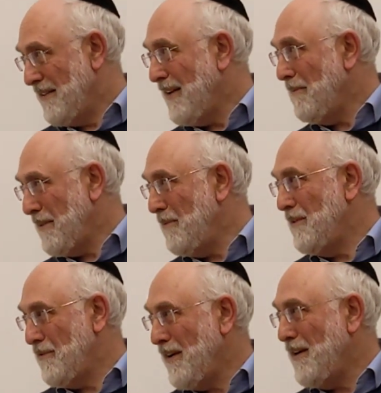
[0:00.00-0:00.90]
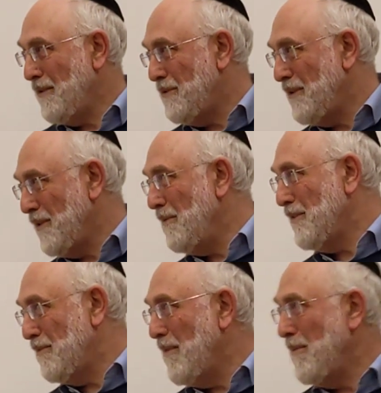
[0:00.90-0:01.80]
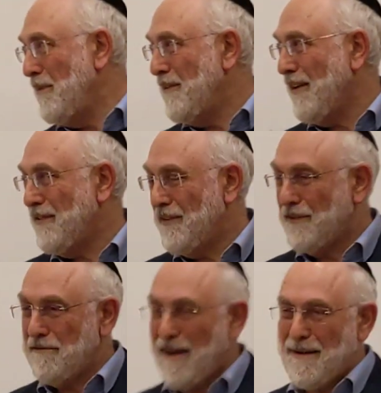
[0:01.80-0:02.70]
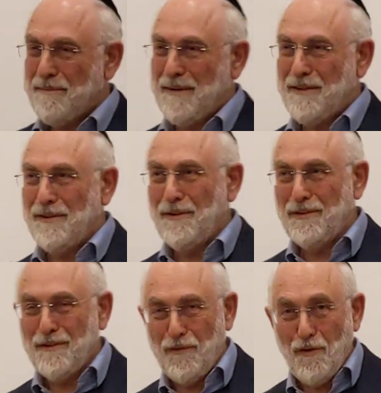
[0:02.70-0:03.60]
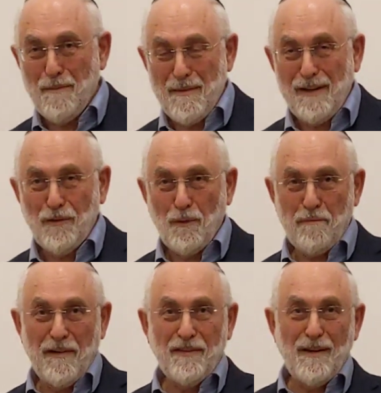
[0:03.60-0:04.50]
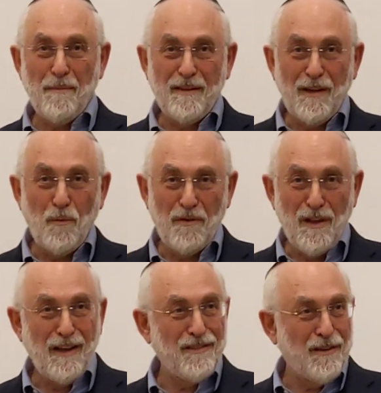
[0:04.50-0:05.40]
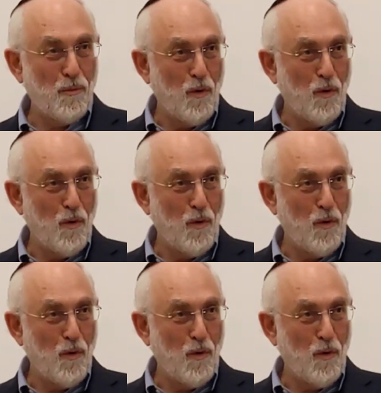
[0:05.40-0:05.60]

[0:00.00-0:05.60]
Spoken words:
Something which very close to a nuas mumon we just described. But a nuas tvurim means to oppress somebody with nasty